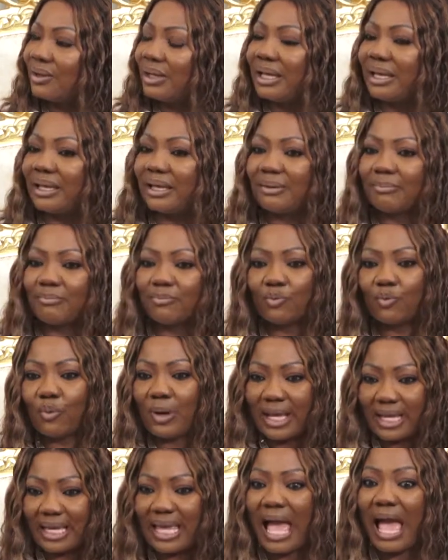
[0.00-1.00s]

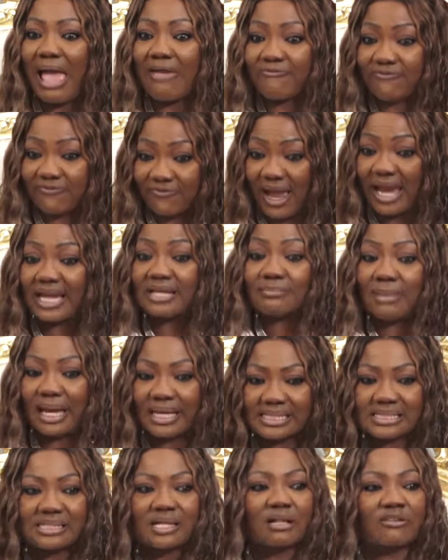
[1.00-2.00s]
where I find
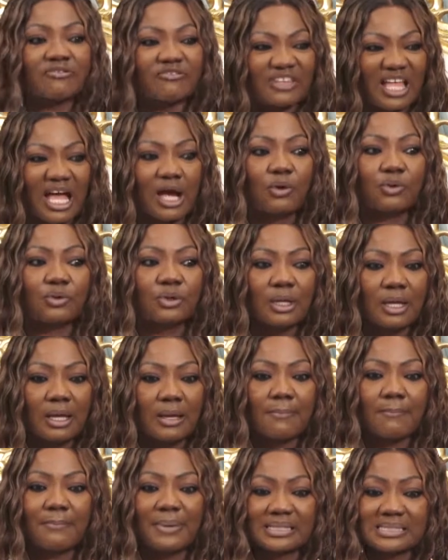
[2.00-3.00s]
myself now.
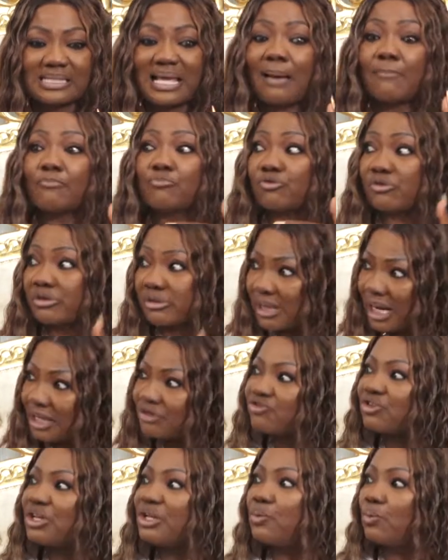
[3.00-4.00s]
But I'm
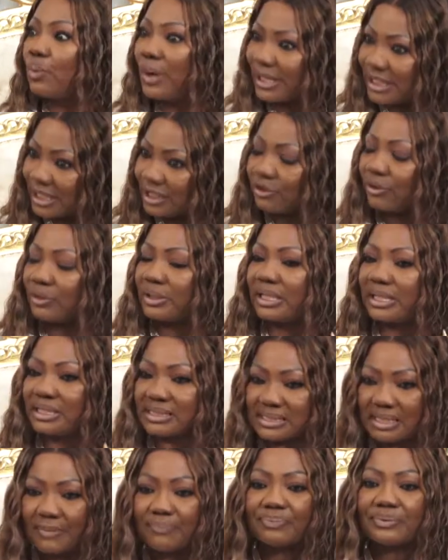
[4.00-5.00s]
gradually working on
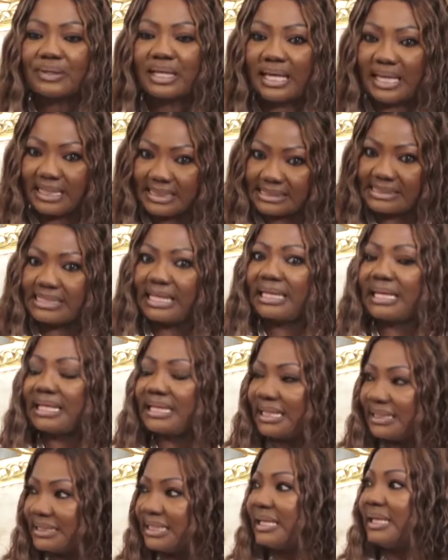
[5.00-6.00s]
it and taking
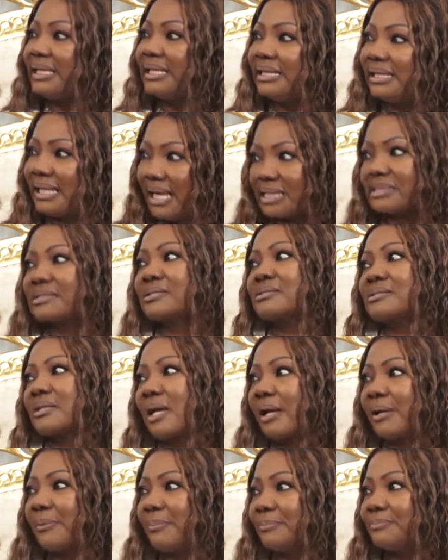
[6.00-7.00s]
a day at a time.